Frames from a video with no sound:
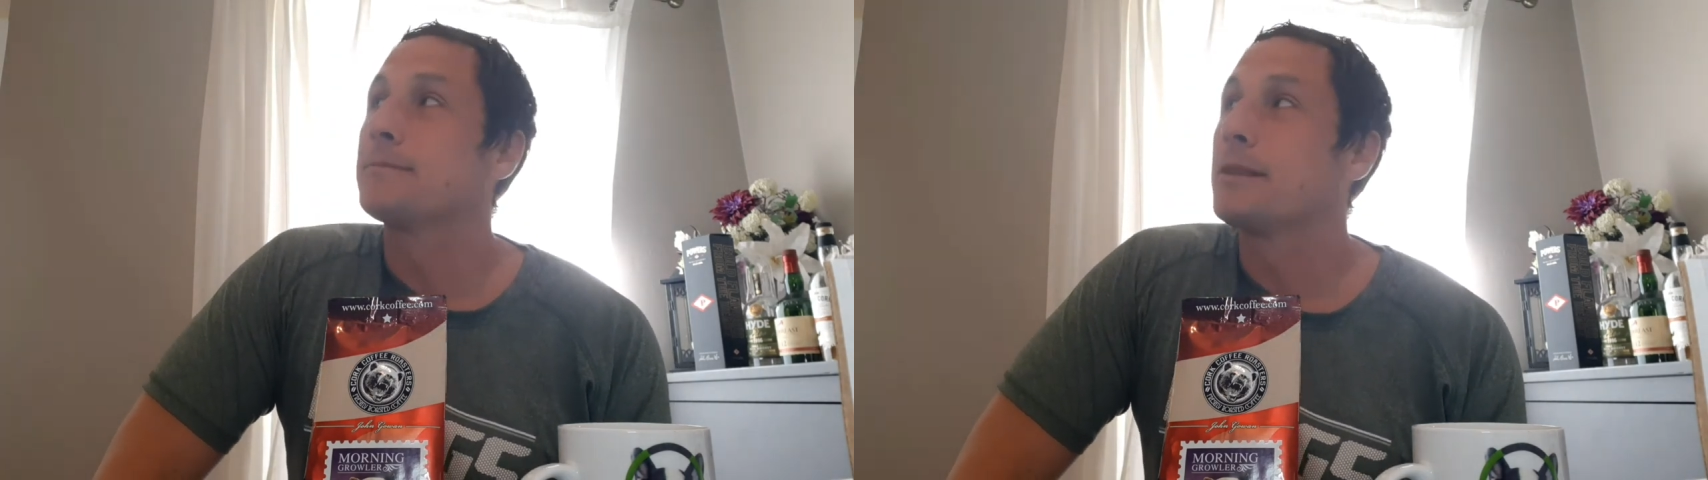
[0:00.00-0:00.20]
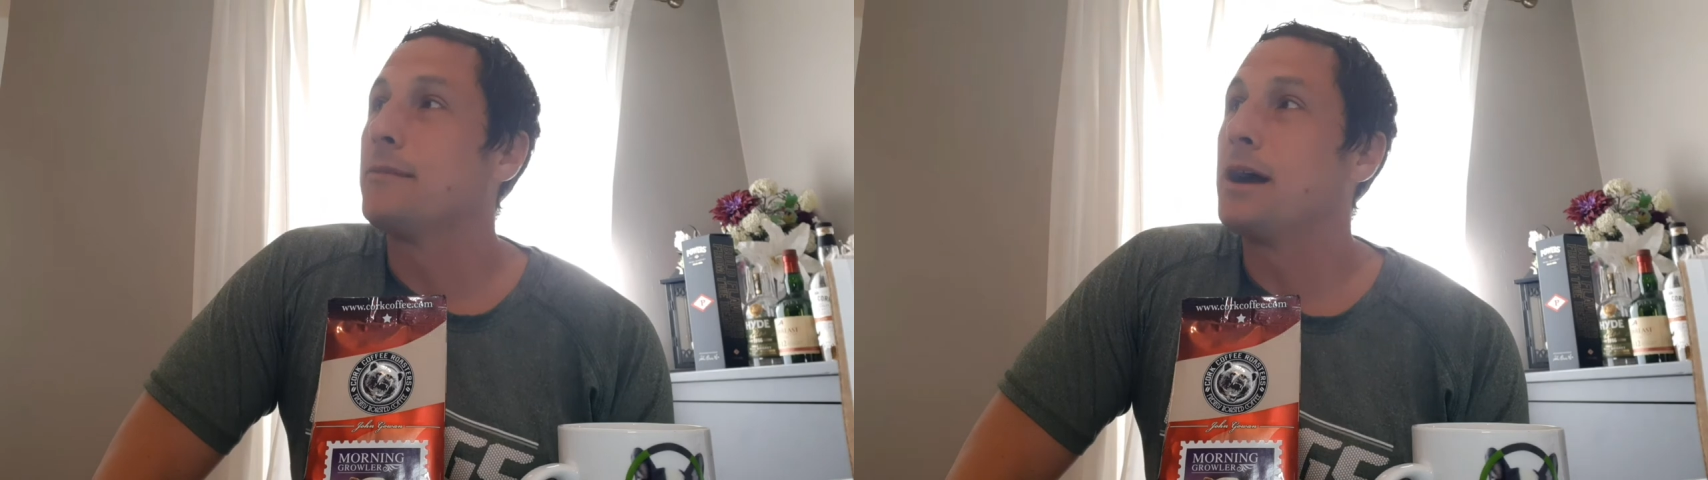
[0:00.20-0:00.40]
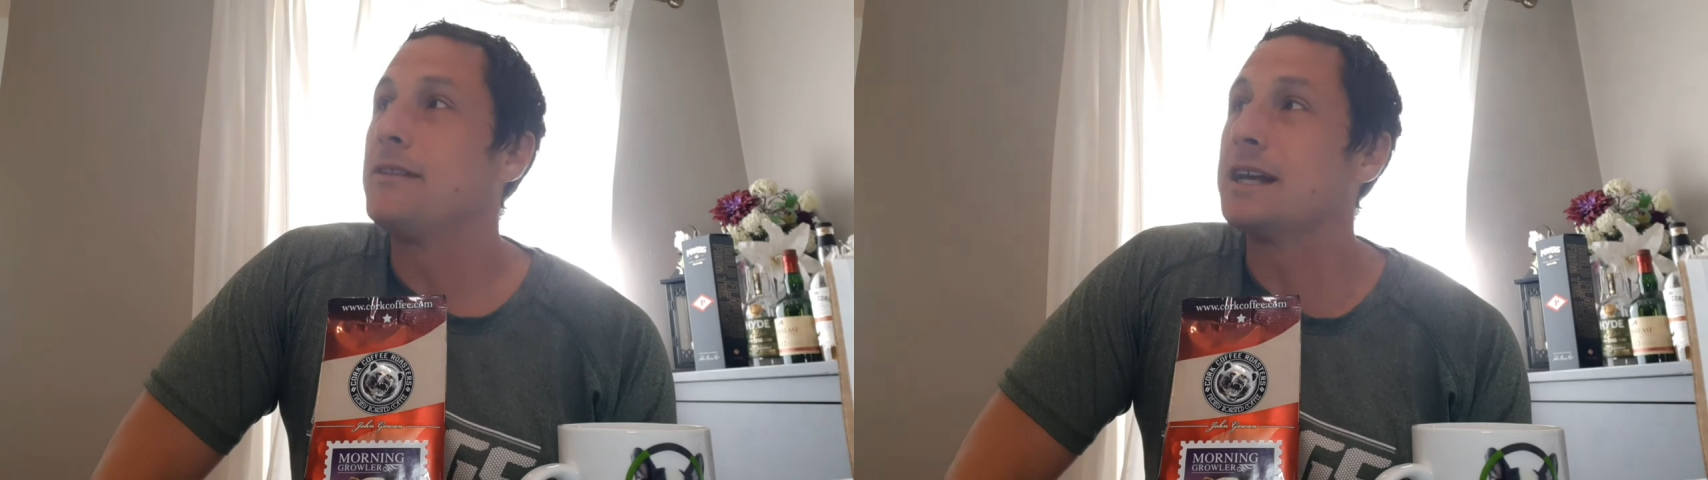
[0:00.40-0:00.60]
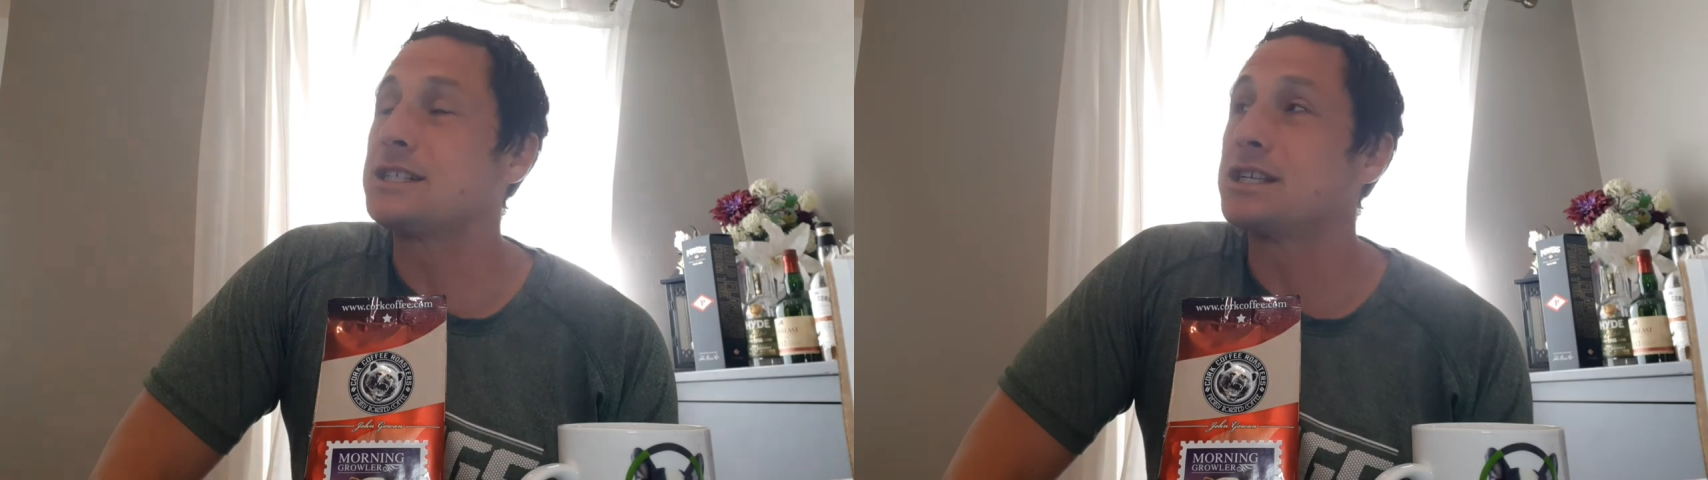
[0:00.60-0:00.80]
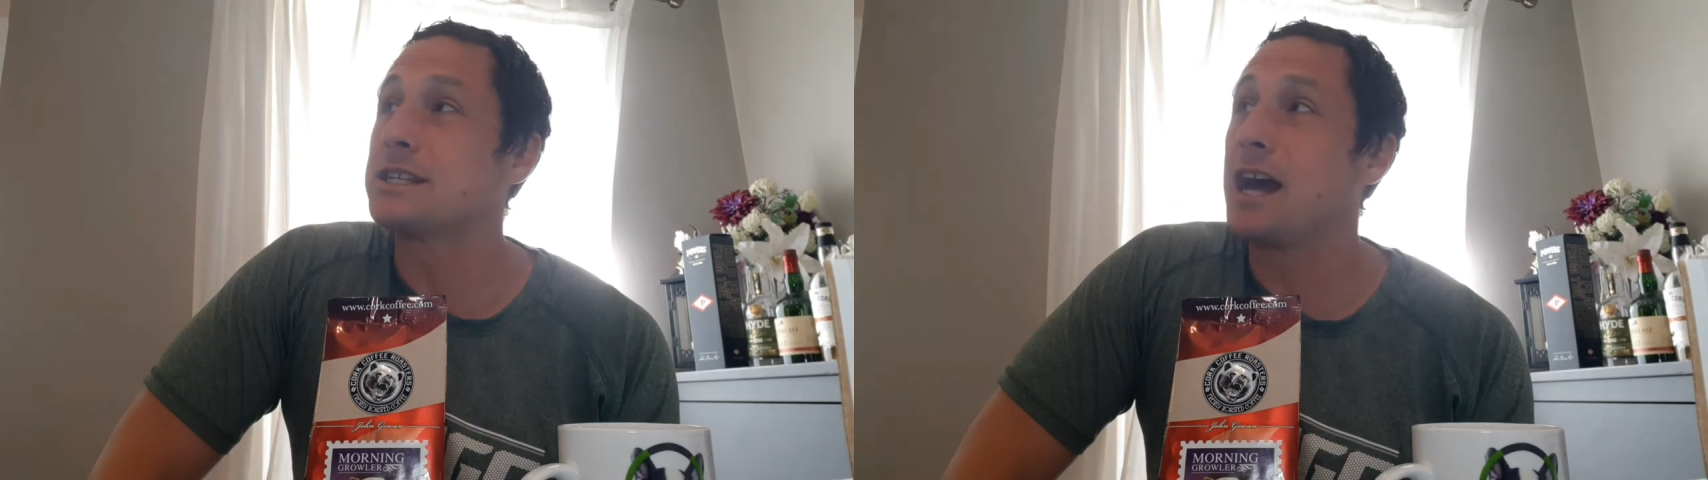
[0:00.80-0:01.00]
But
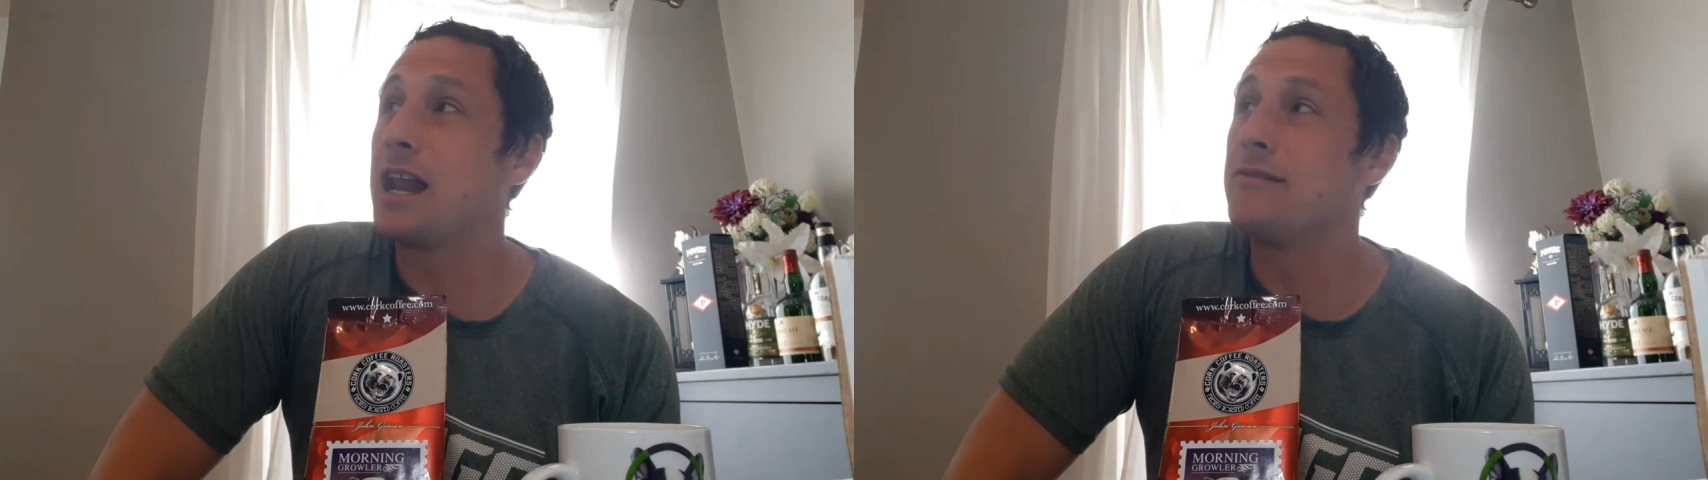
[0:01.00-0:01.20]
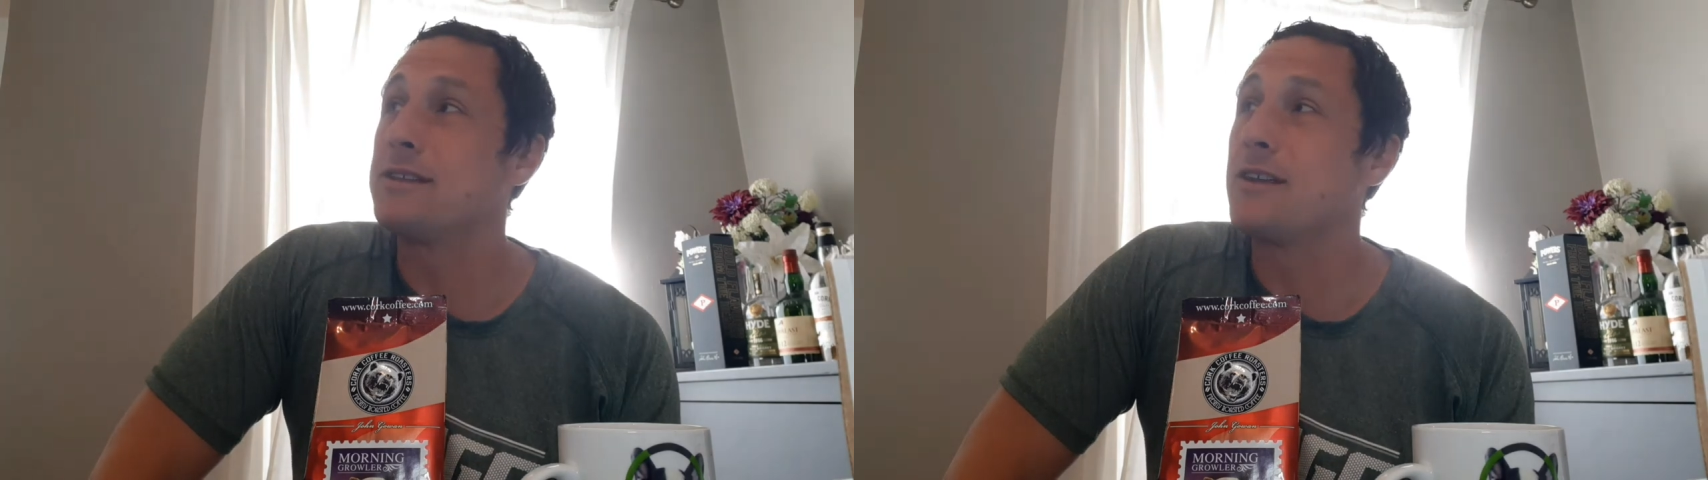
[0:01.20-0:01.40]
that's just kind of a